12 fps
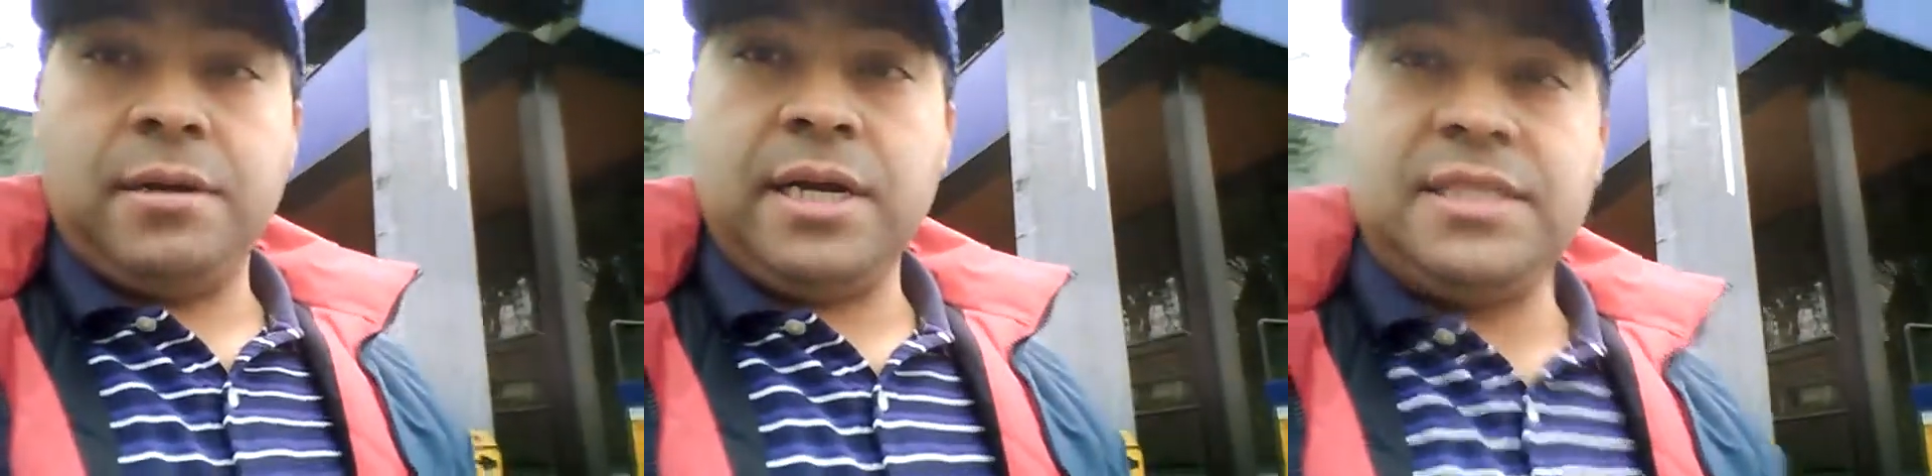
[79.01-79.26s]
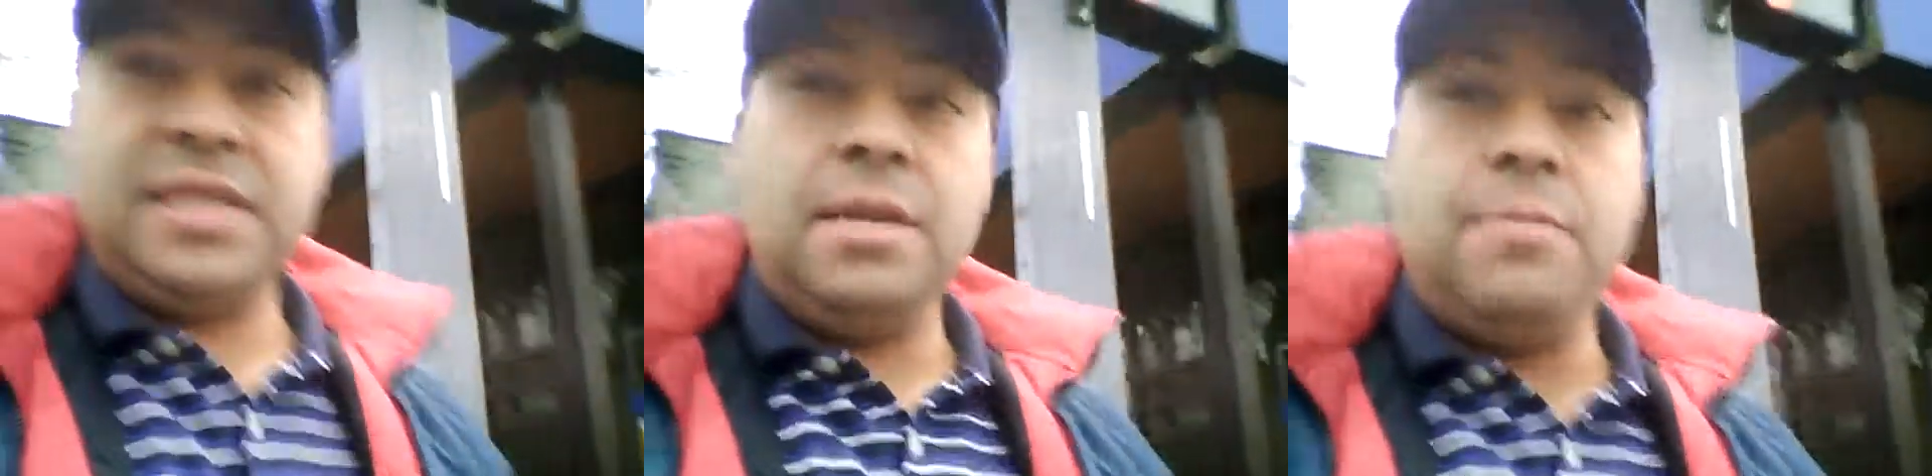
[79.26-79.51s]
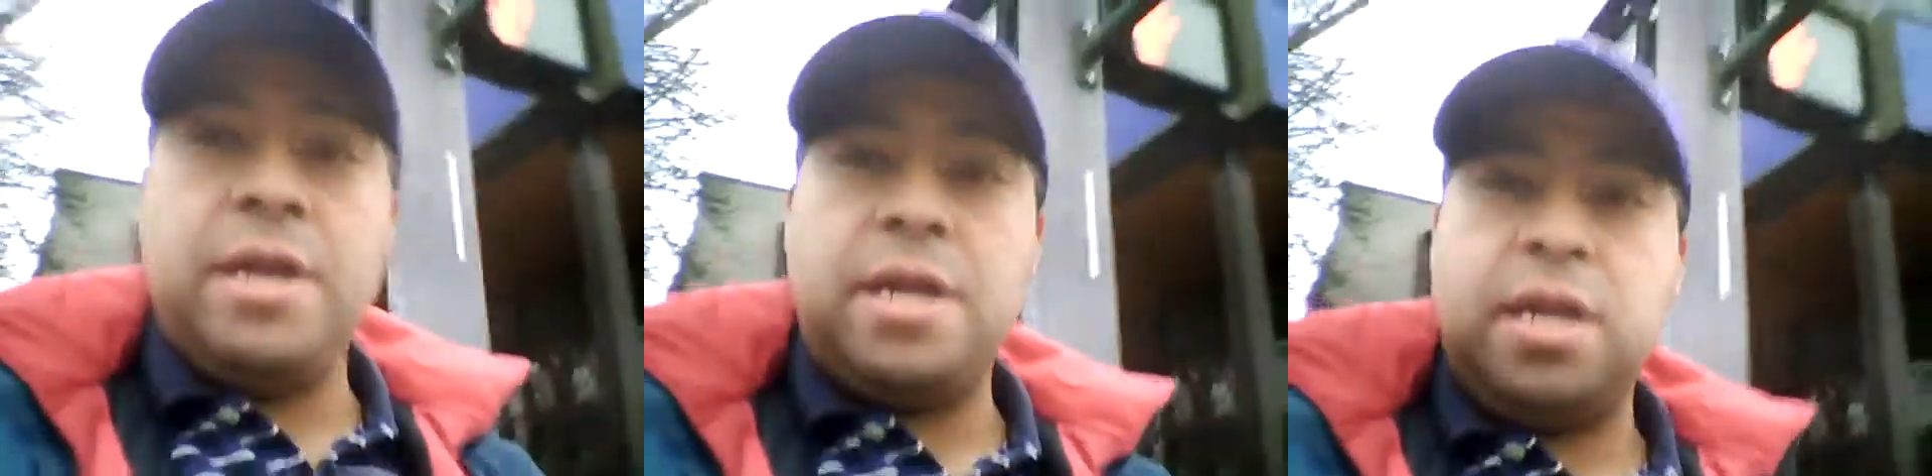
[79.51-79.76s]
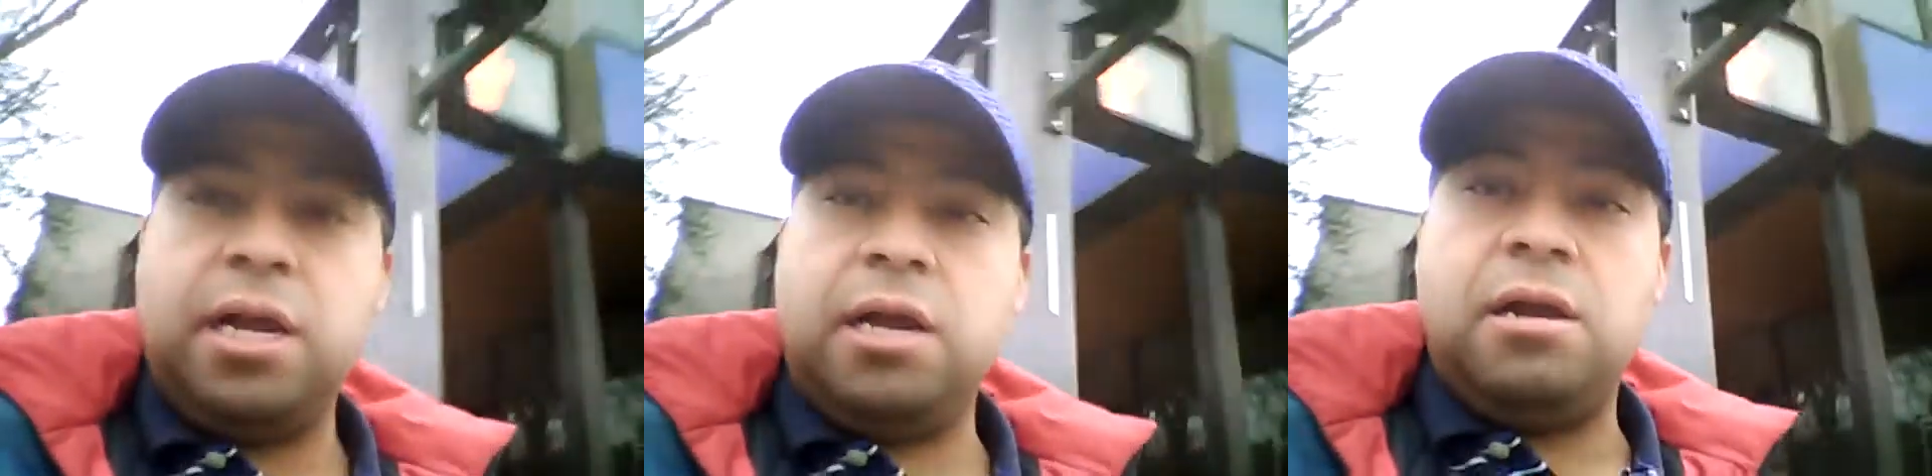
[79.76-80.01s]
Because anybody
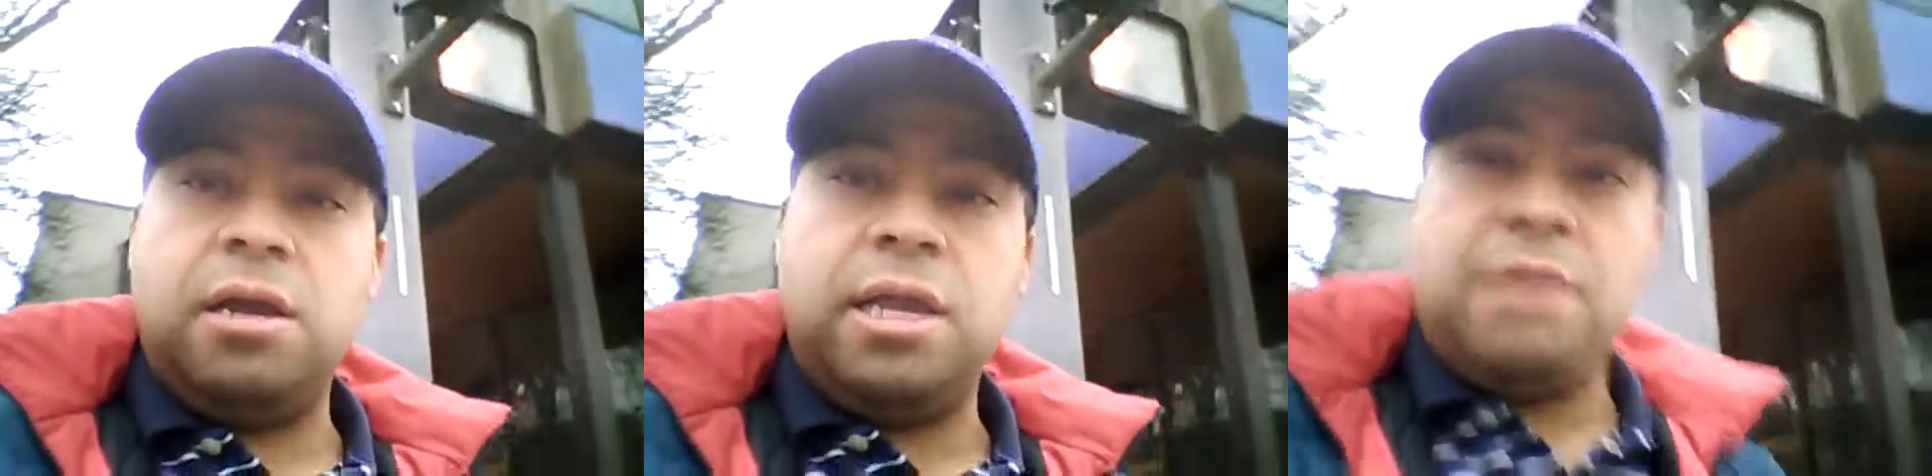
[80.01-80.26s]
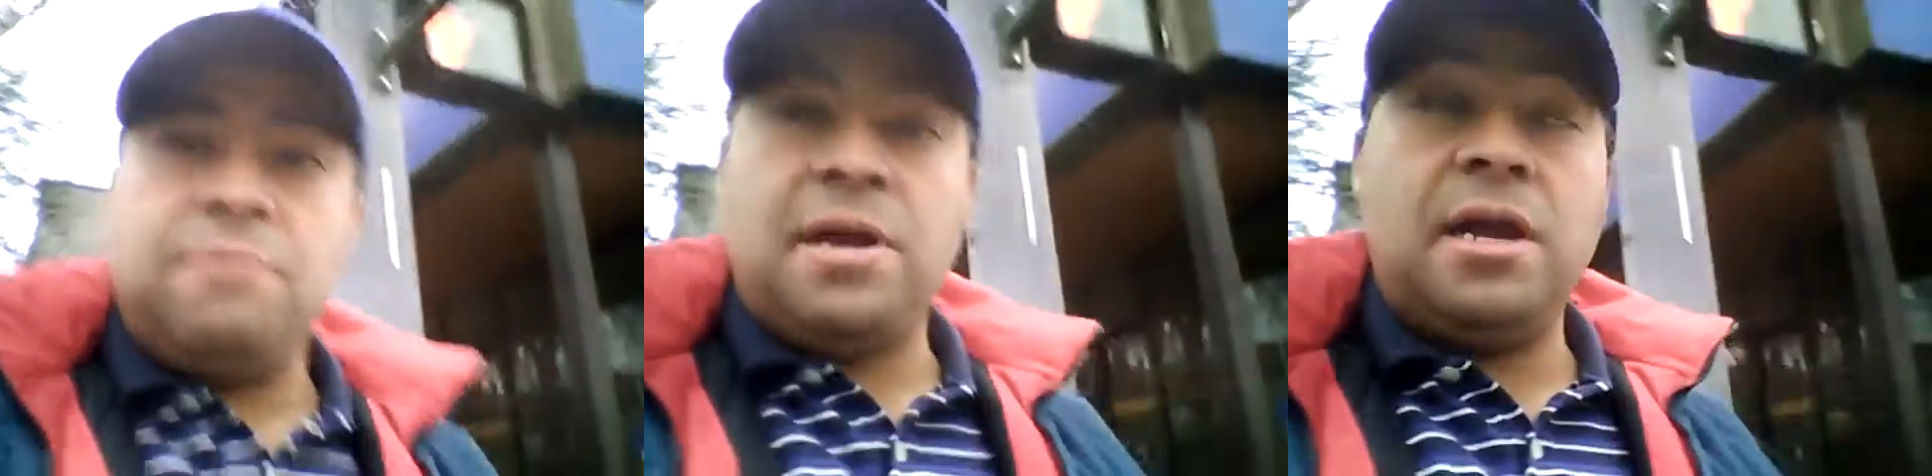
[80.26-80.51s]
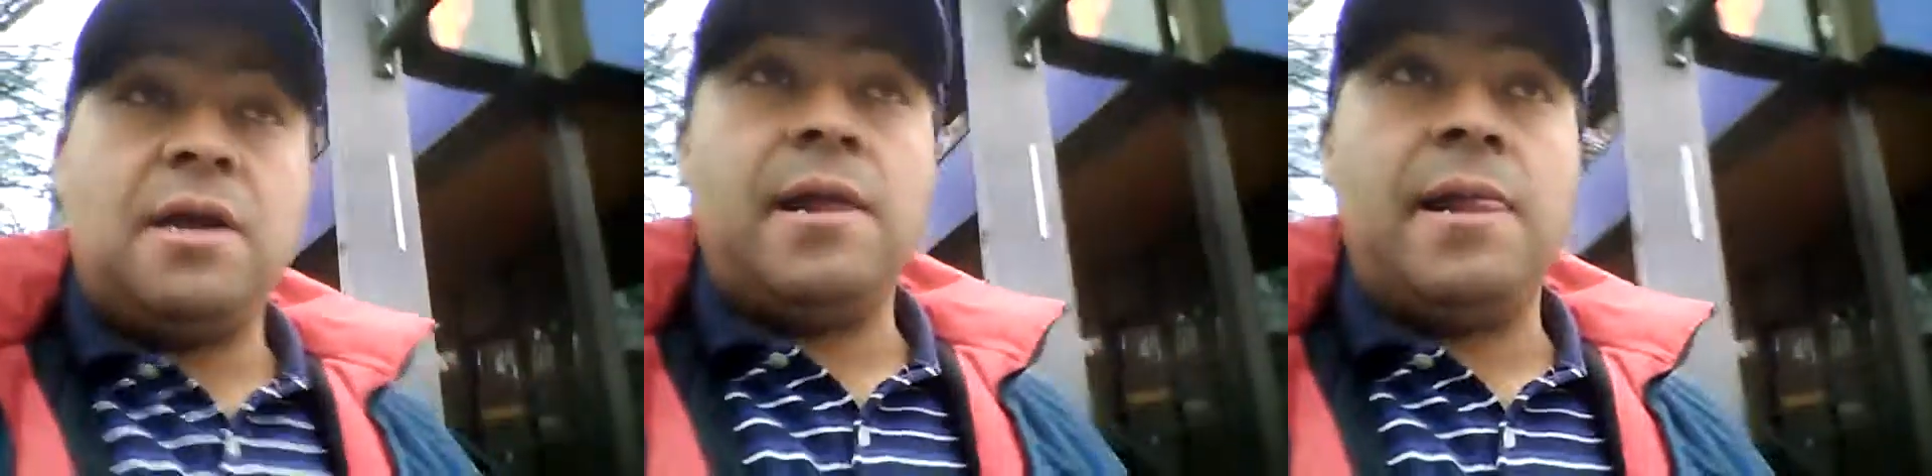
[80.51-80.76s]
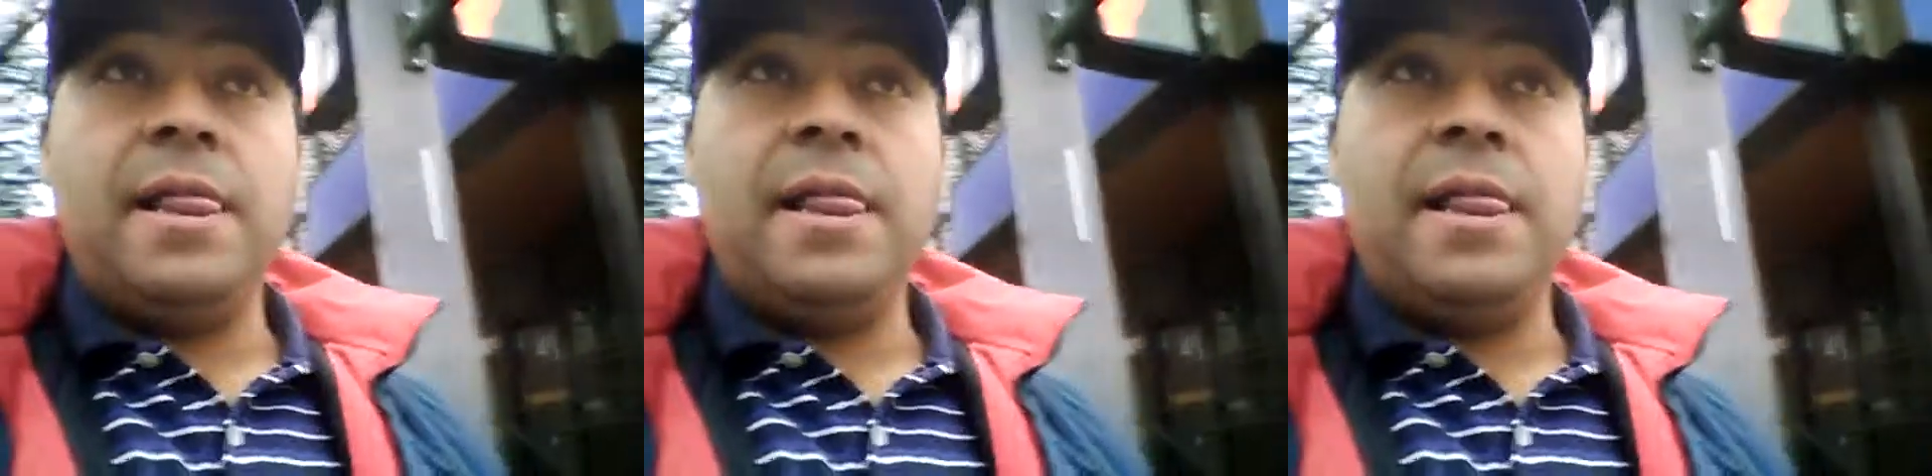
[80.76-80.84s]
can give a